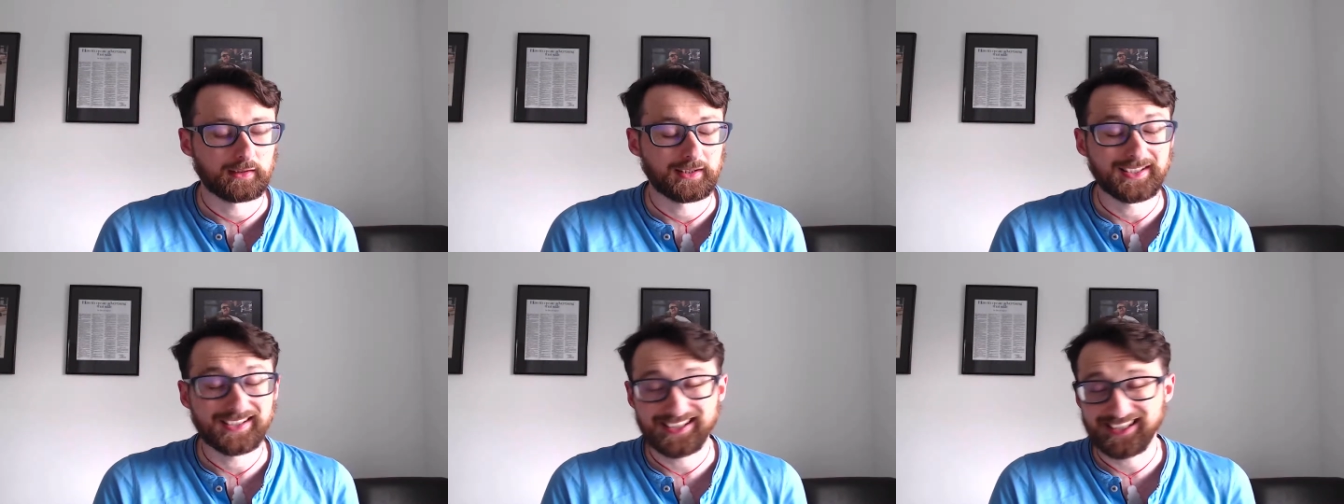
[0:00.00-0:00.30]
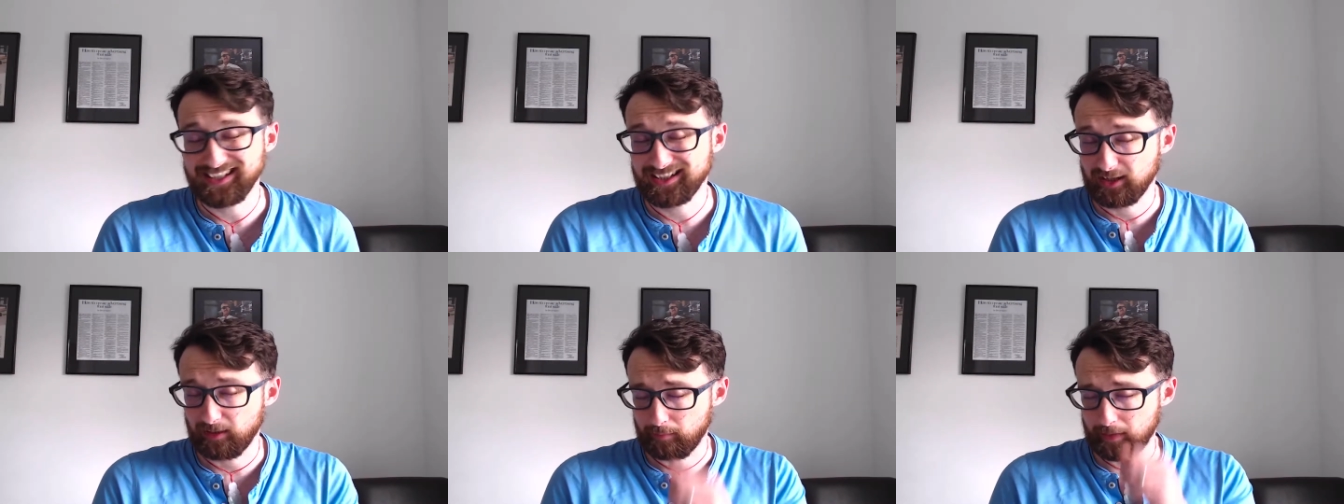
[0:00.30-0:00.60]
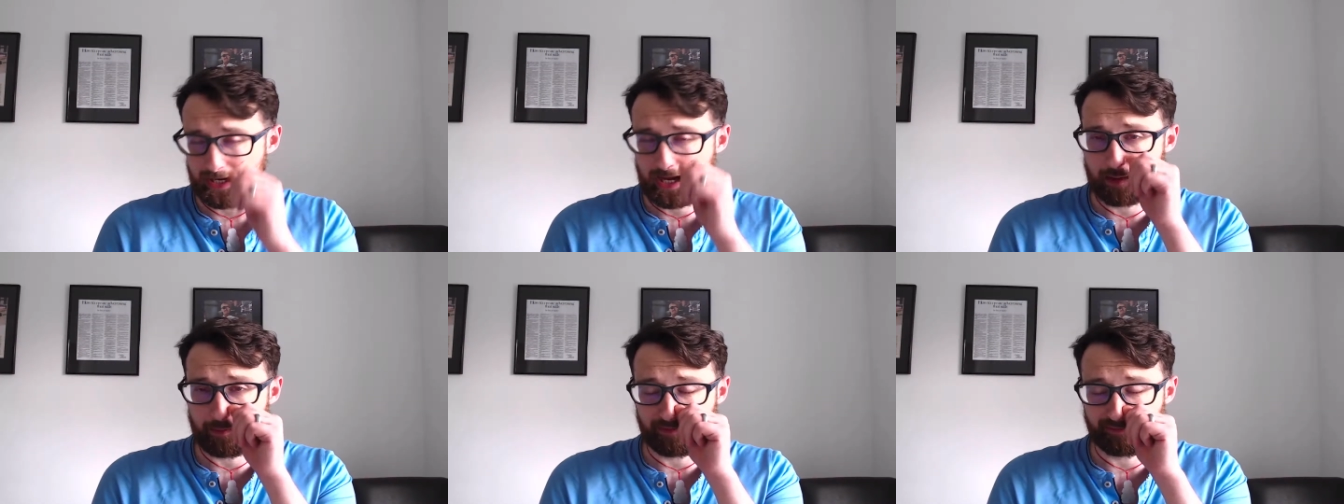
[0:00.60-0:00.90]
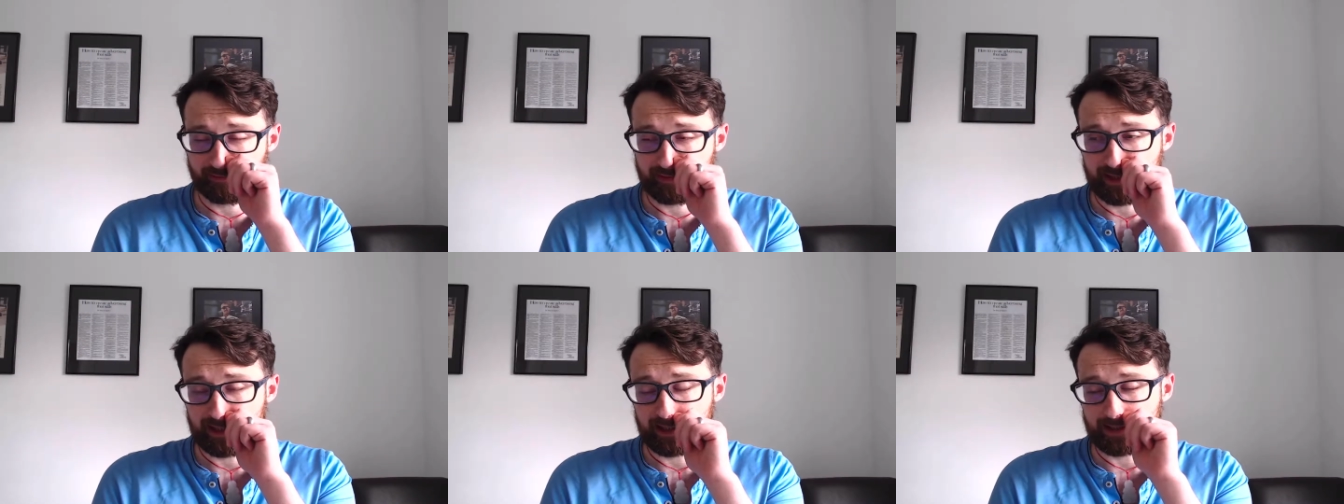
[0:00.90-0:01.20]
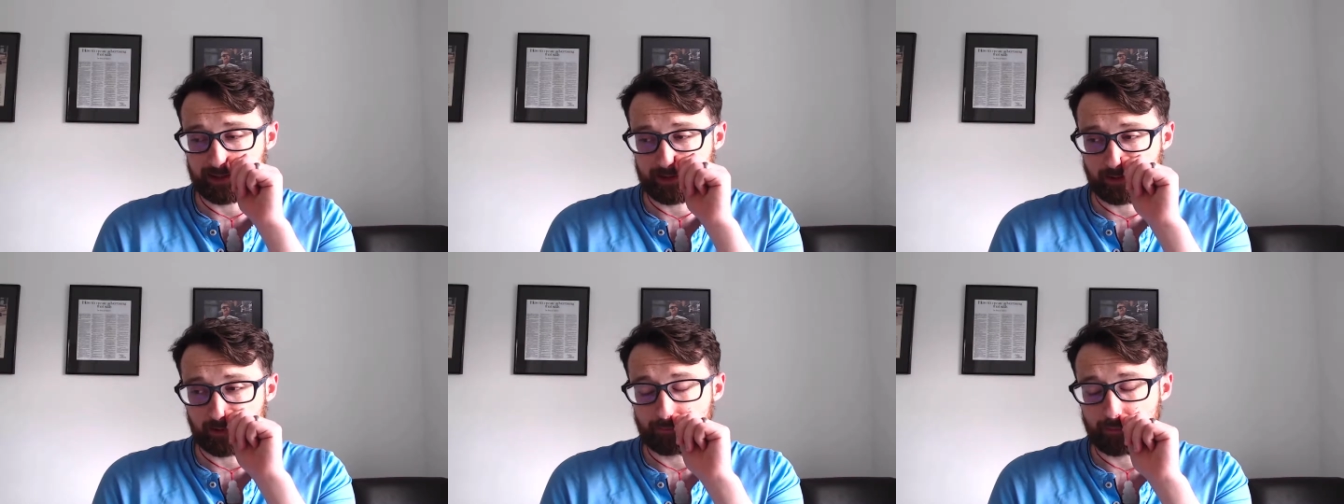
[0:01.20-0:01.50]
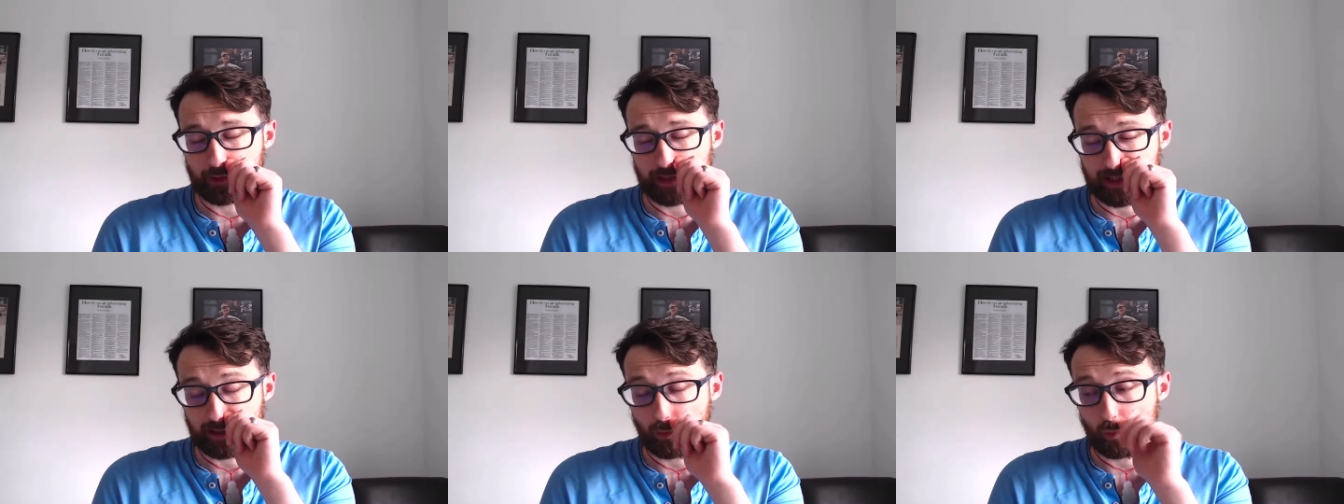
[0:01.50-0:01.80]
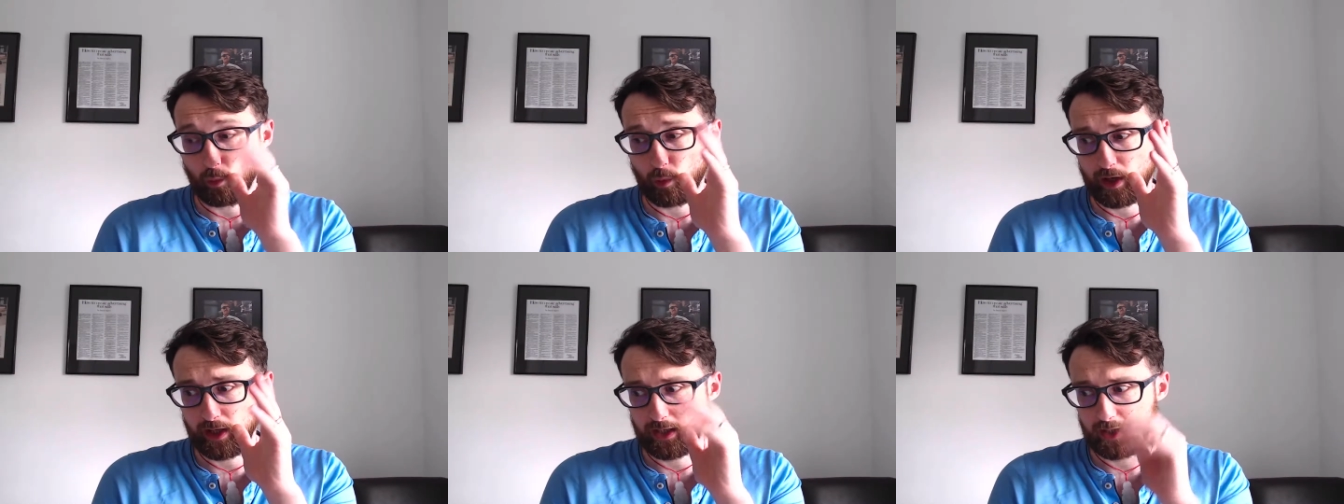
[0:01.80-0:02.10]
Since I became a freelancer, I'm drinking
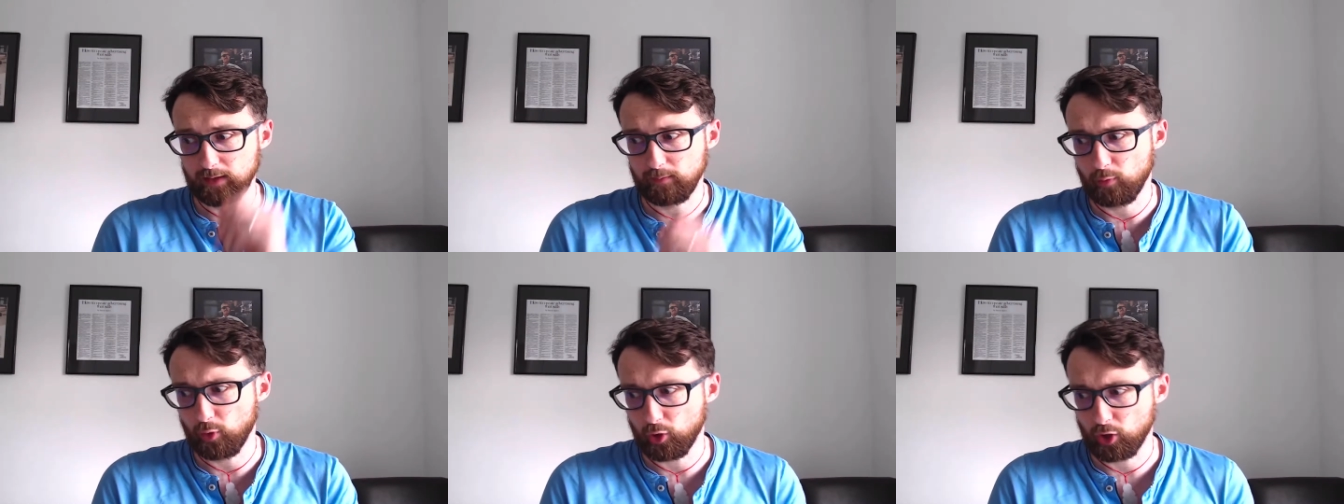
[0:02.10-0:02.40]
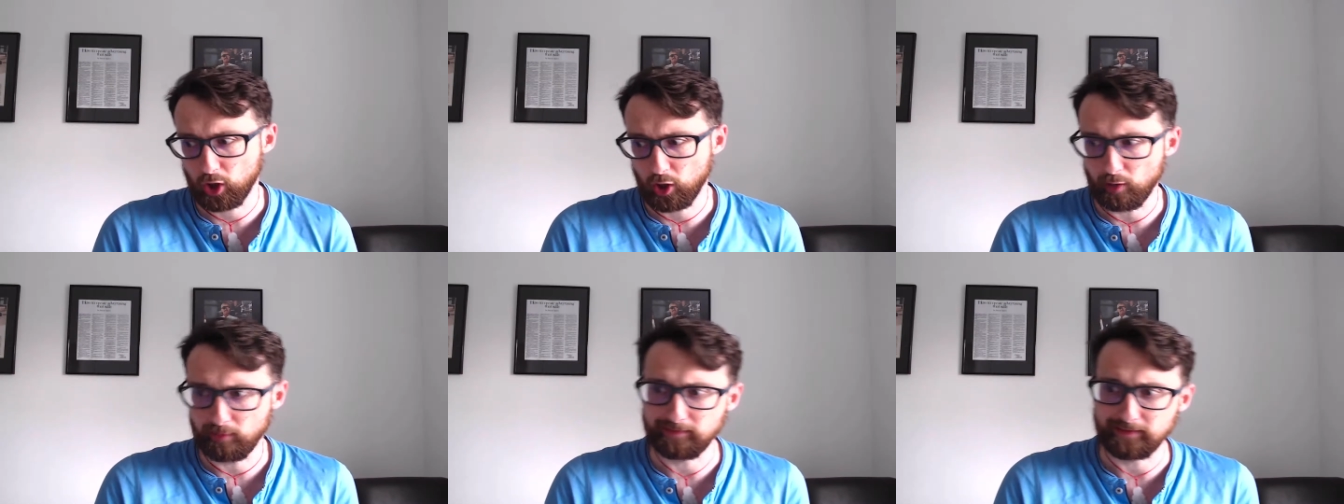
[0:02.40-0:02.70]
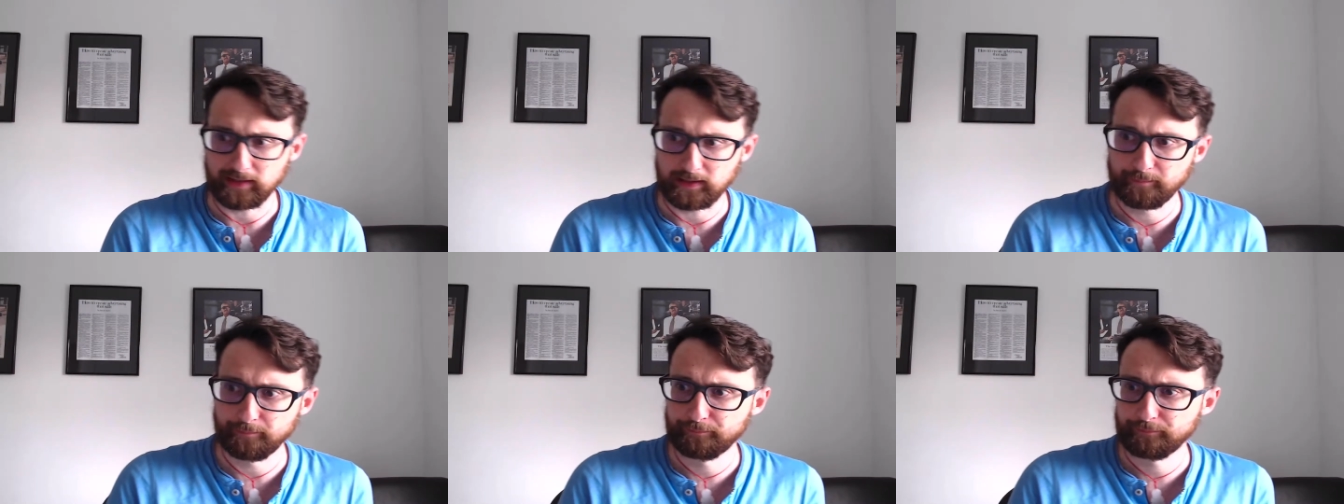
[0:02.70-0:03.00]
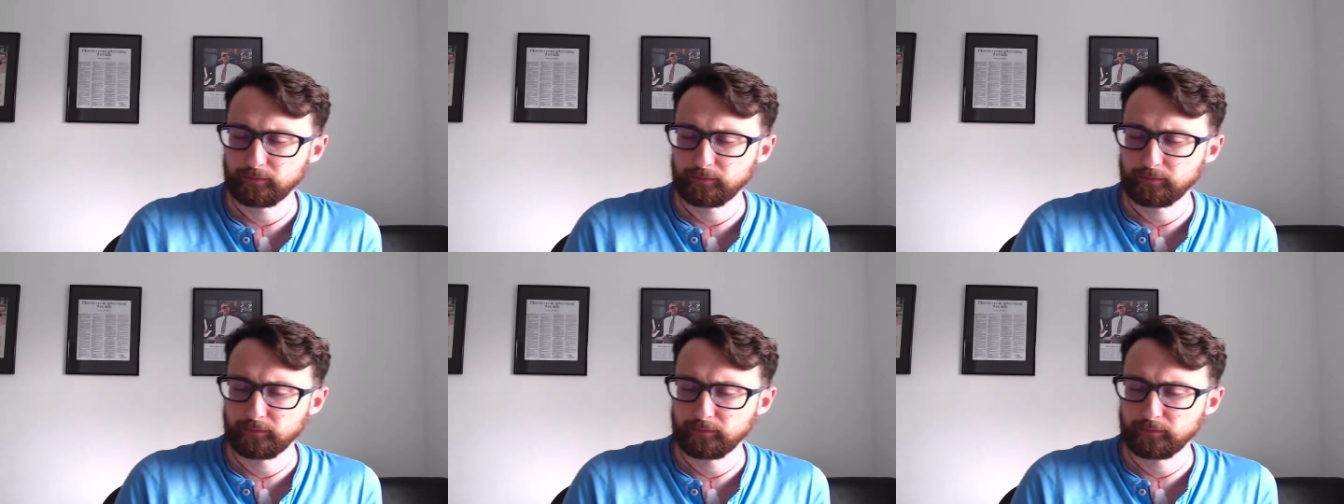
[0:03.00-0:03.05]
way more coffee